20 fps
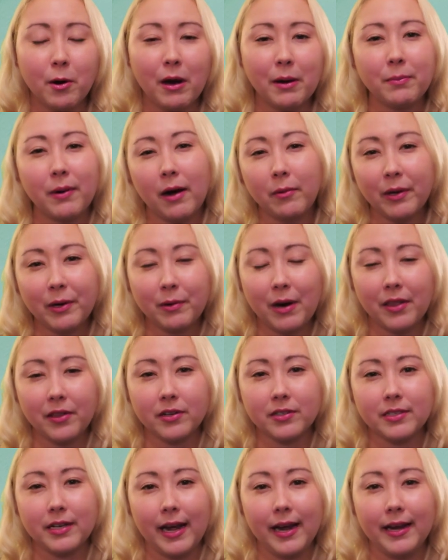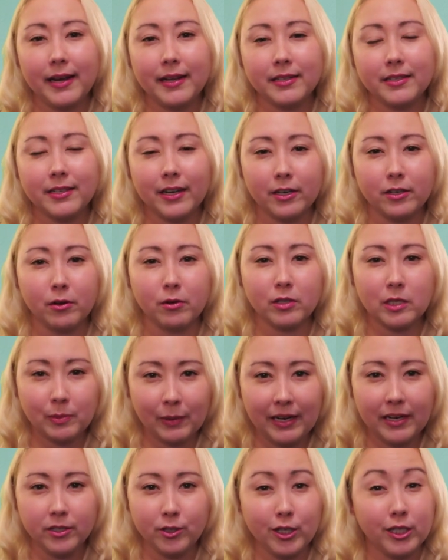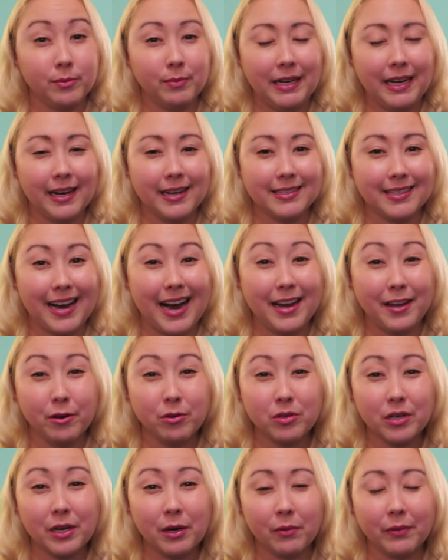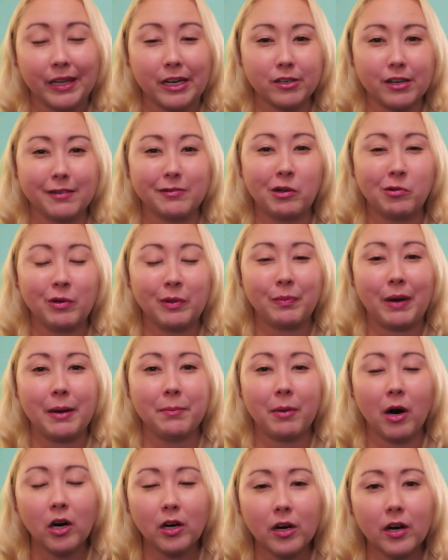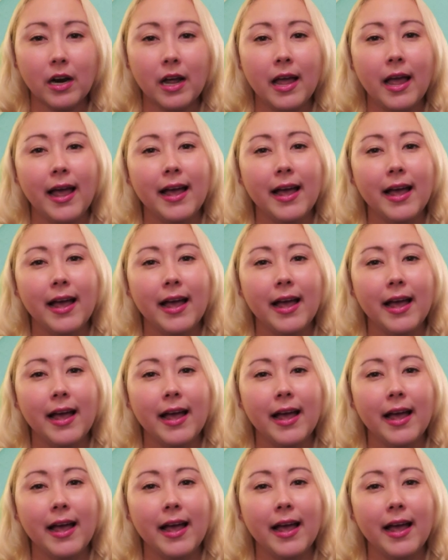I'd probably rather stay in Saratoga Springs just because I usually only travel with my partner